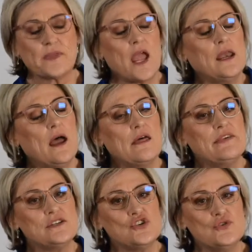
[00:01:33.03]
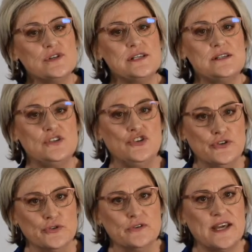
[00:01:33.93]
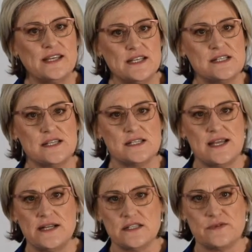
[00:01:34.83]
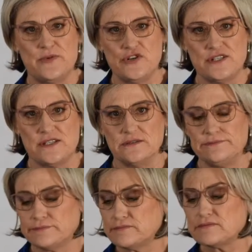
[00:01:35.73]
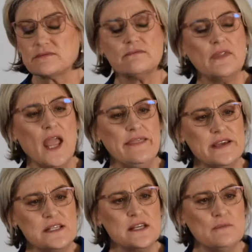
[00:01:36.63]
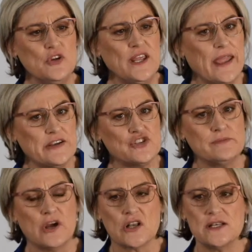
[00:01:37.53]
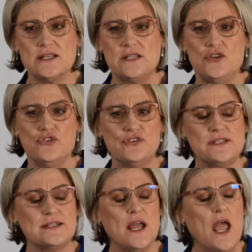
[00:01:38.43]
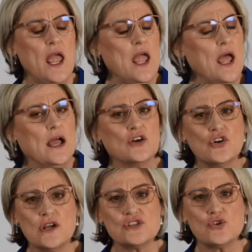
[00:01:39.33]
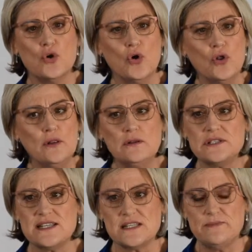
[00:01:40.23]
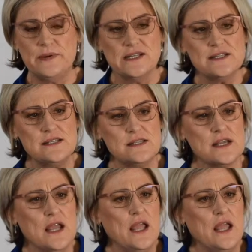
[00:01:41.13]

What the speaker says: Now the source is you, that is the salesperson. And this communication model is used across all disciplines.